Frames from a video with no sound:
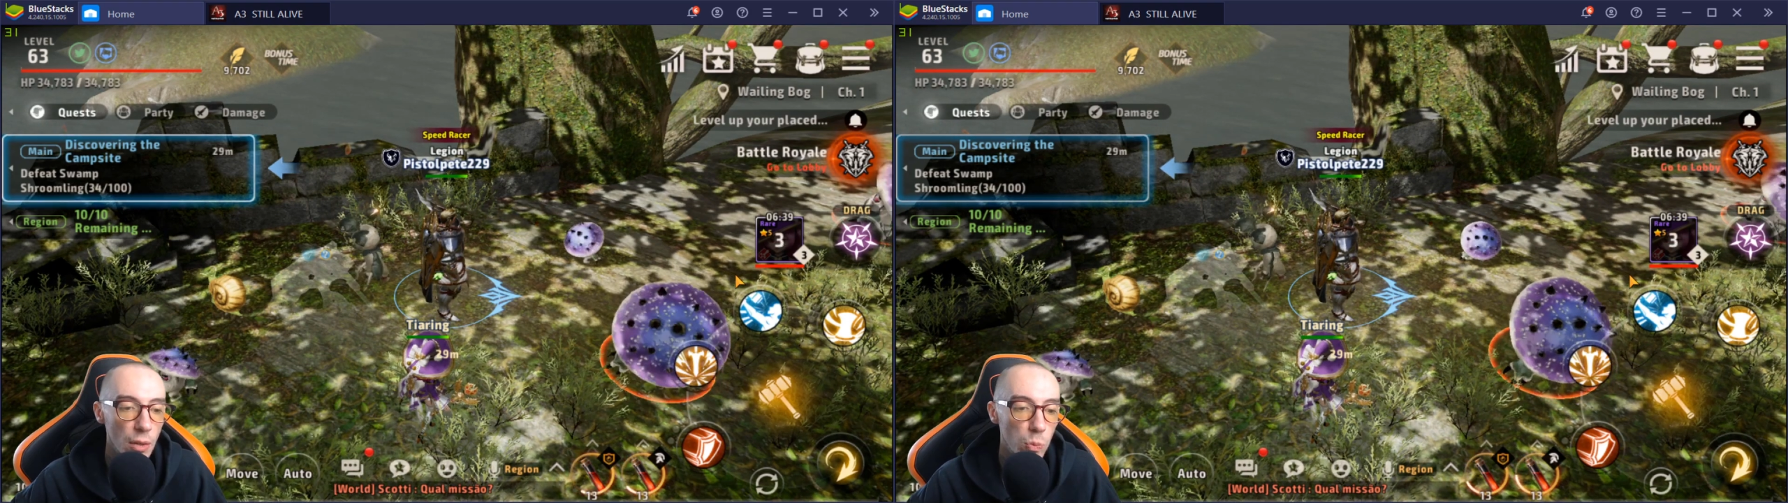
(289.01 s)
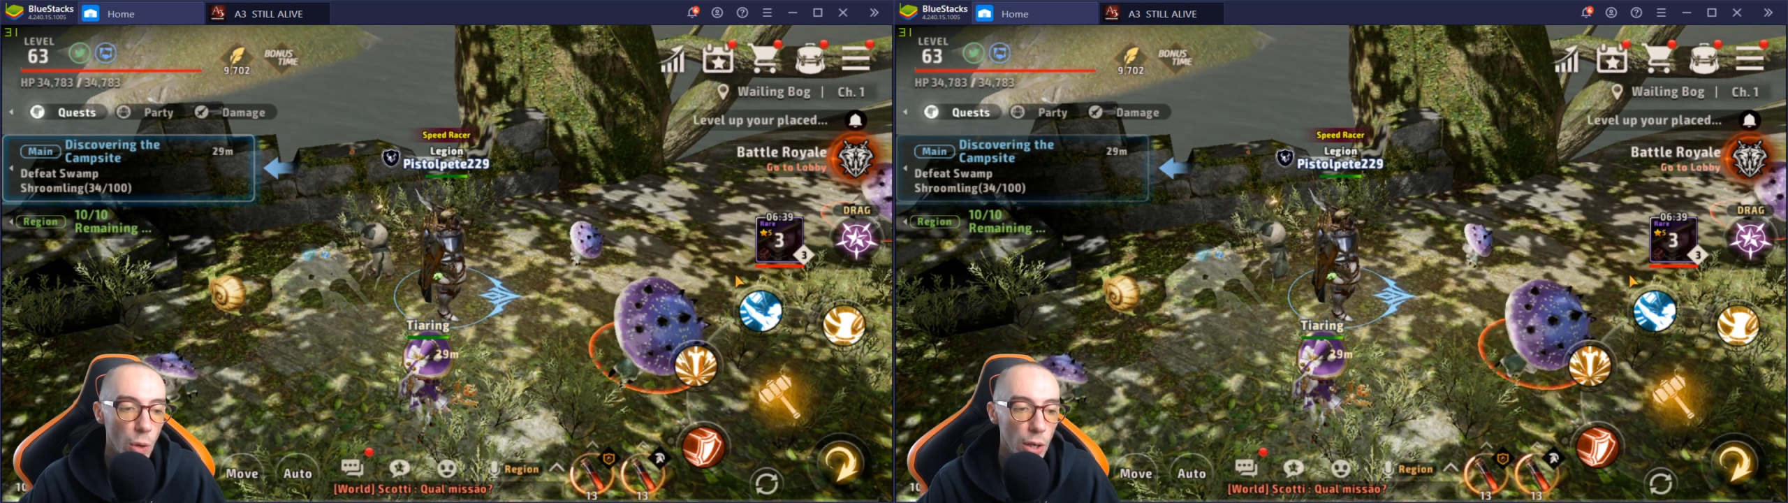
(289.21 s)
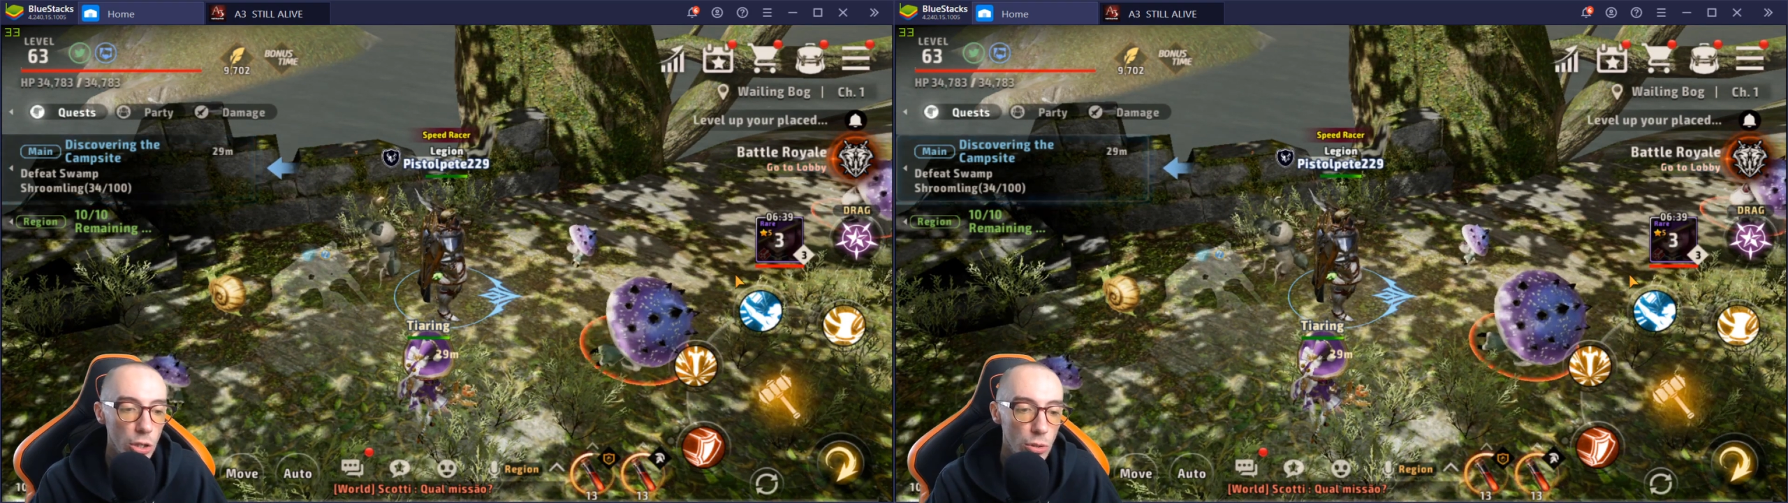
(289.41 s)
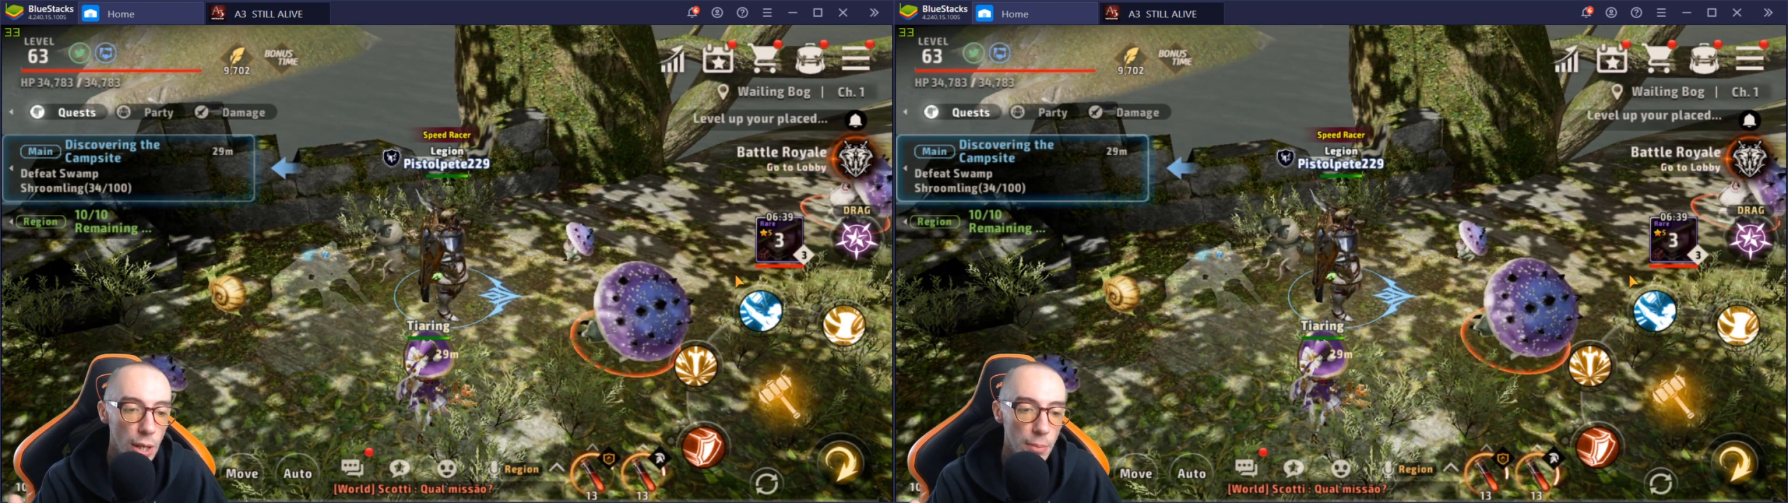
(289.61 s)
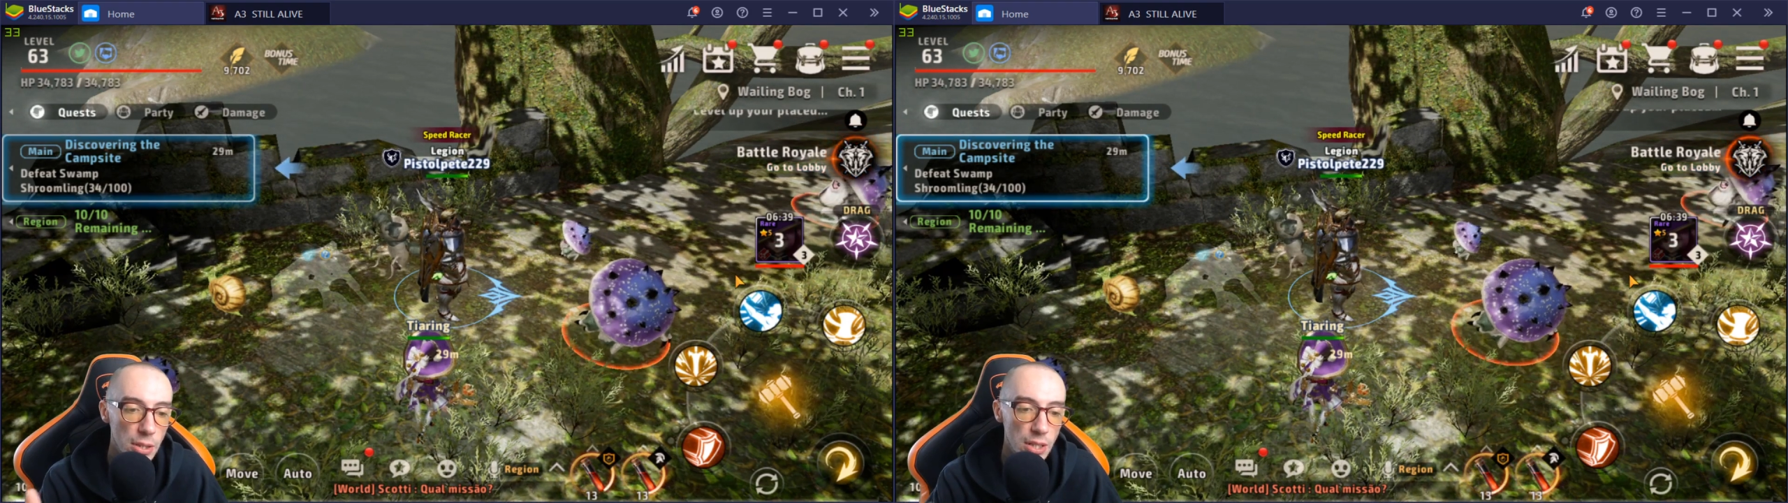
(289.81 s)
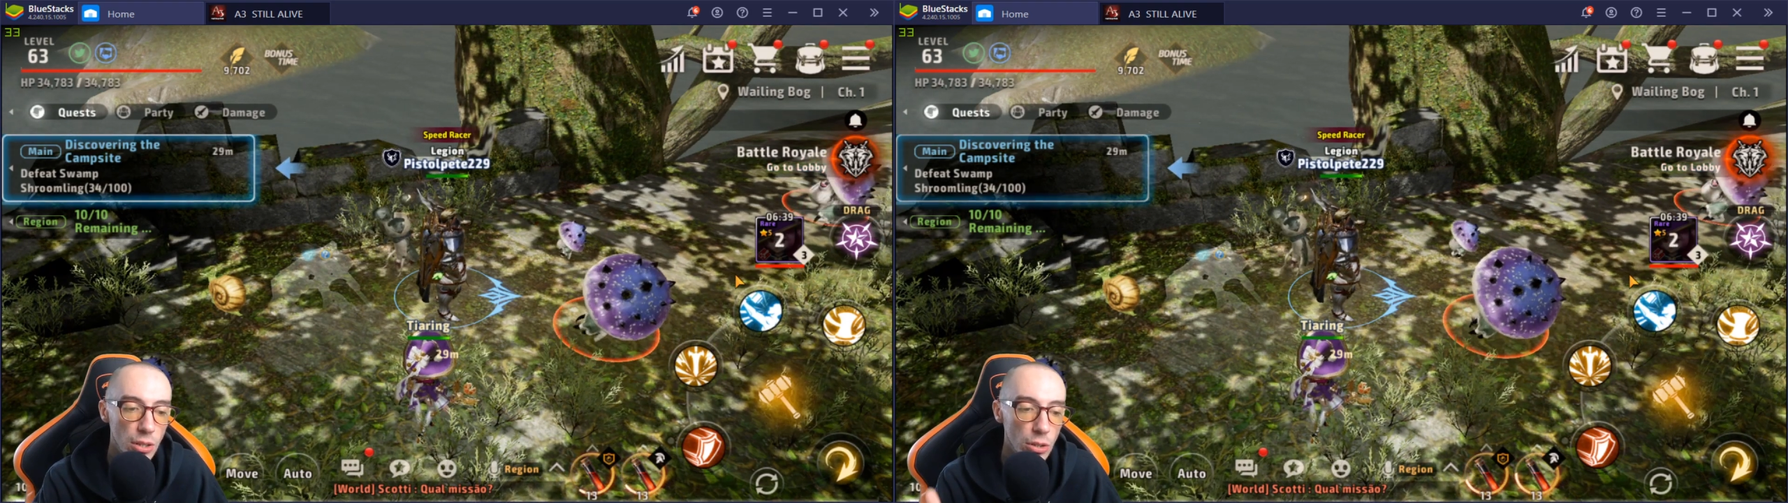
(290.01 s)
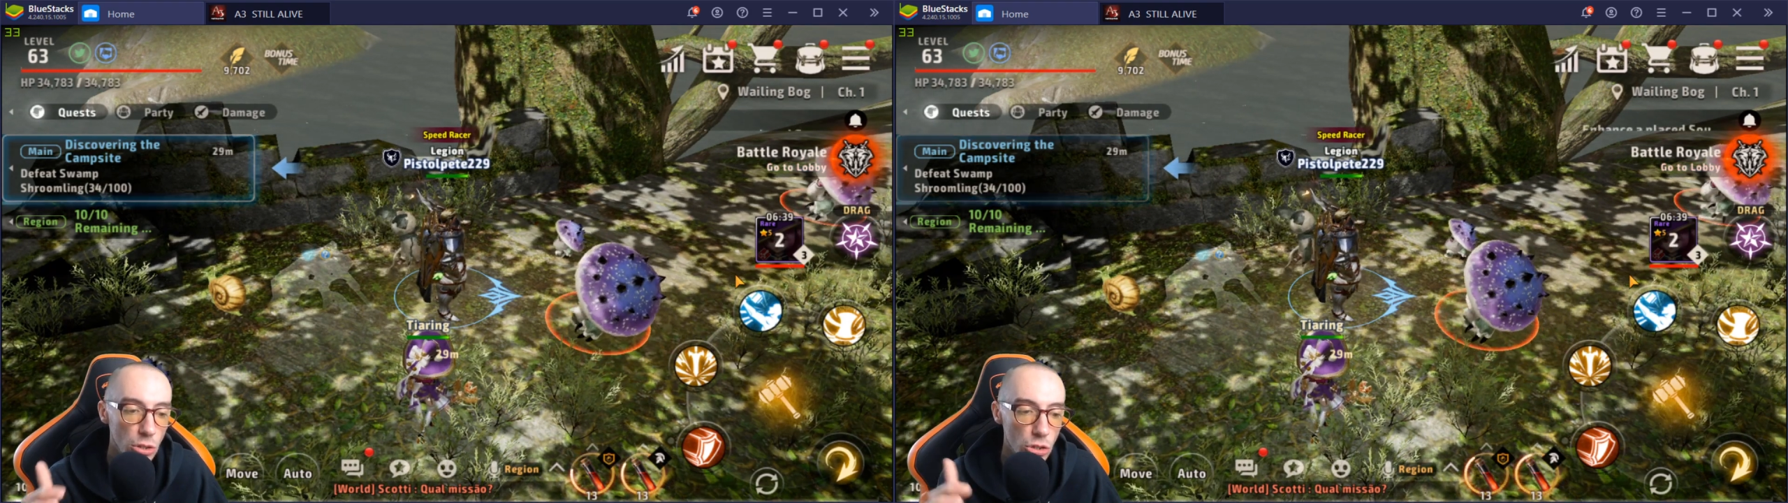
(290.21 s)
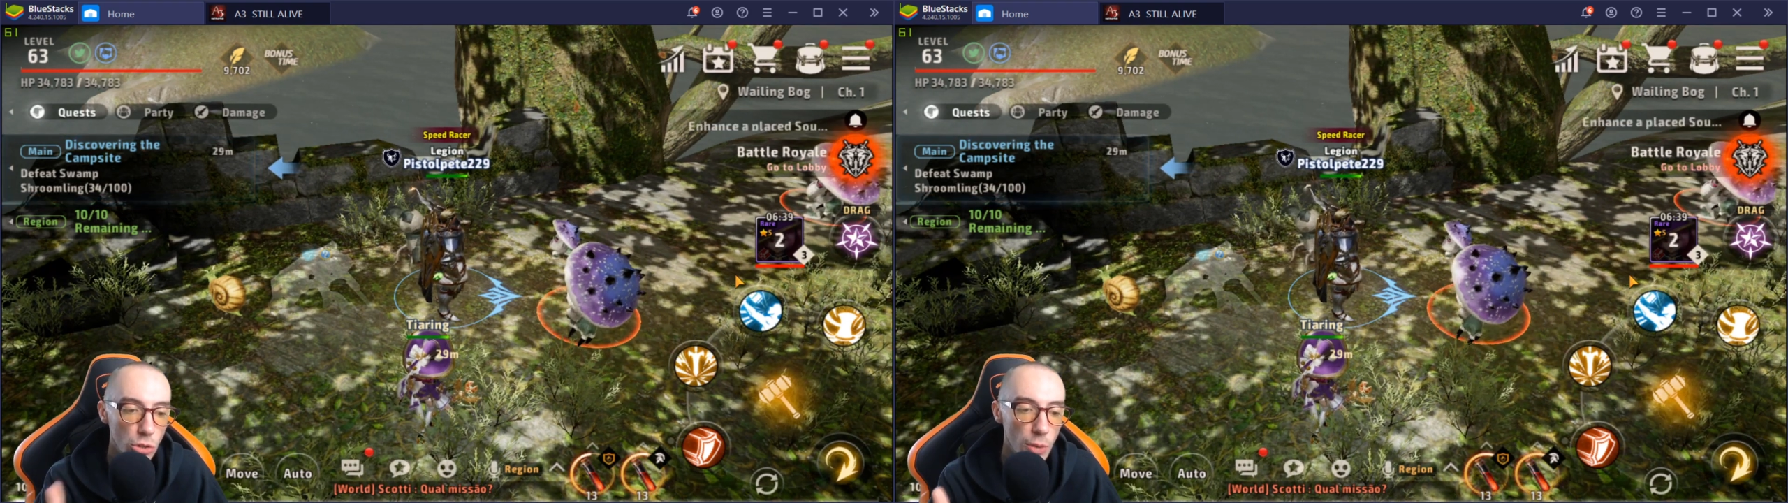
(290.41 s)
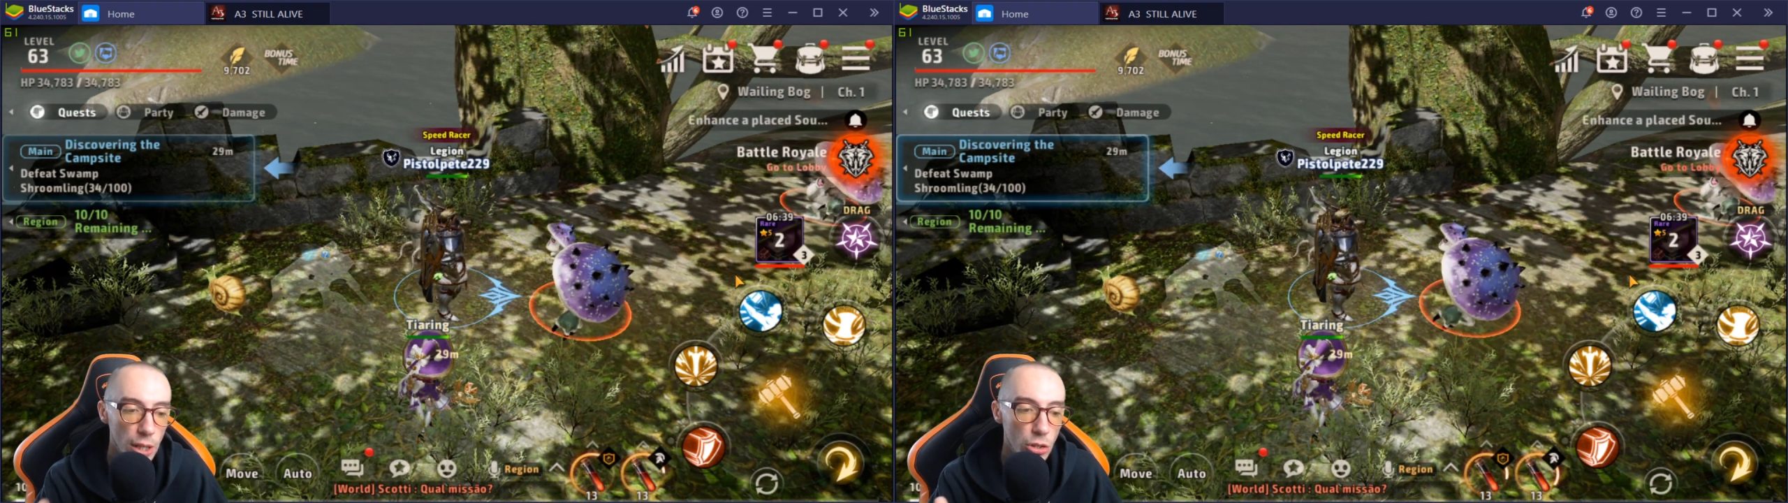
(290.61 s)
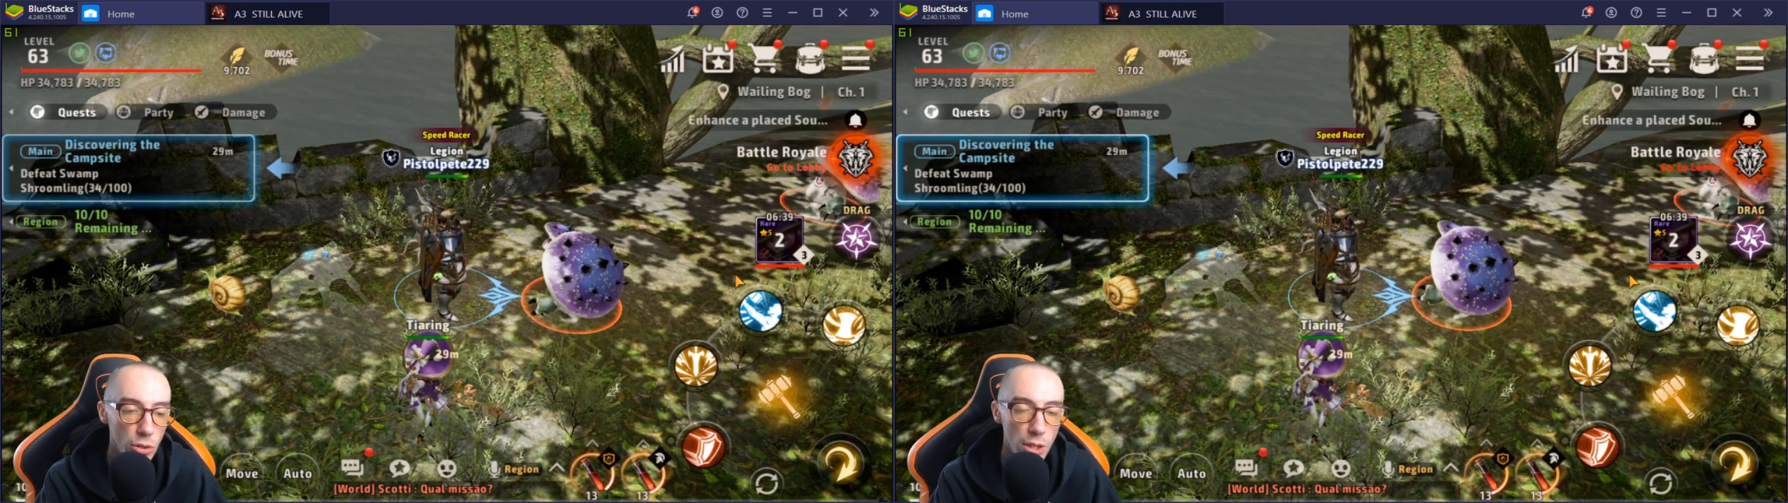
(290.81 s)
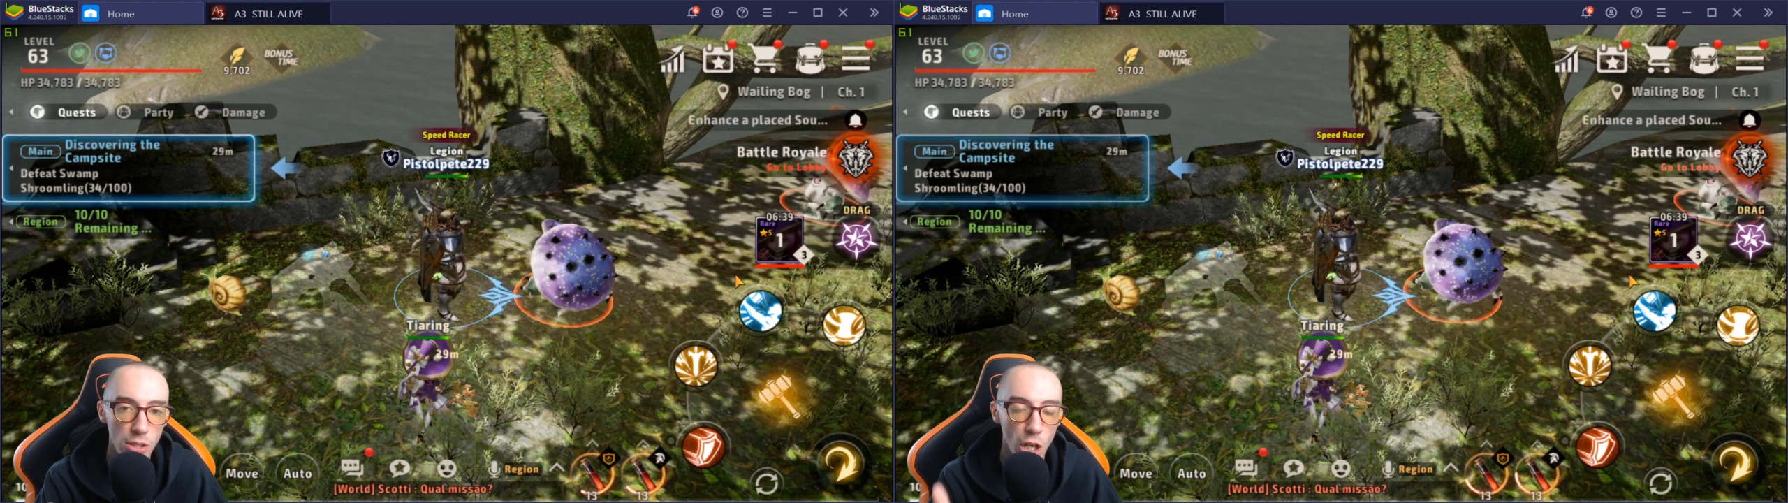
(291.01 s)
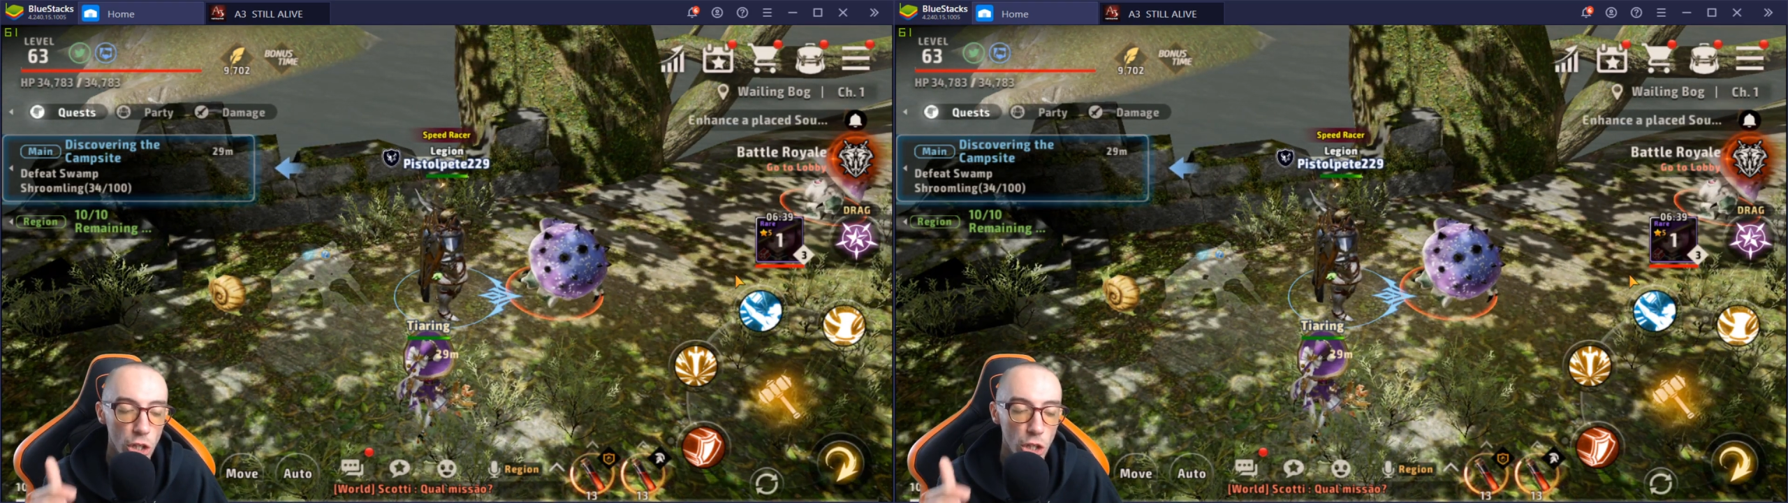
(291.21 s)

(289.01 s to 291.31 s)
where do you get materials to increase